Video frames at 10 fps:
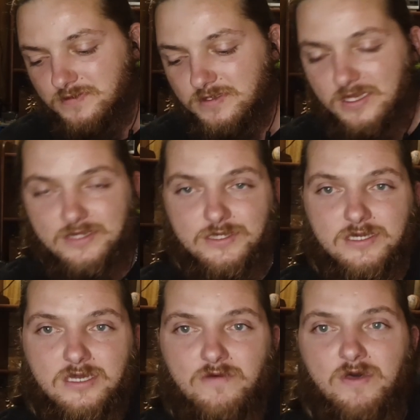that's going
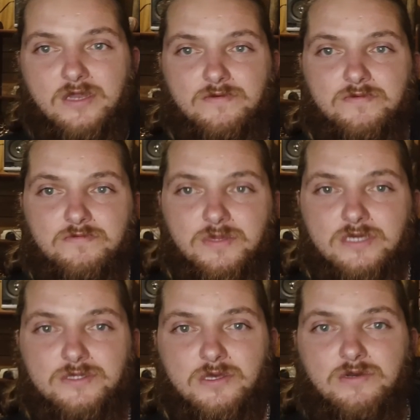to come out of
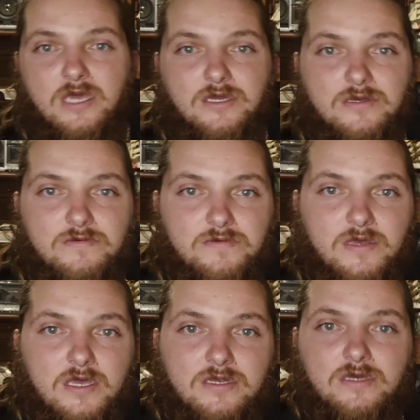being so negative
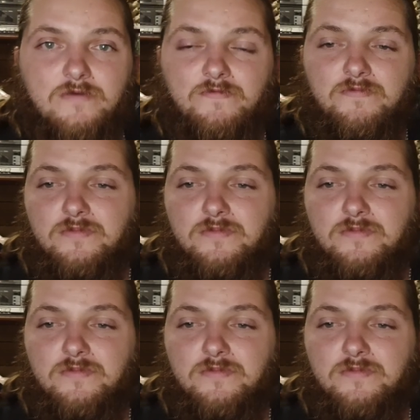and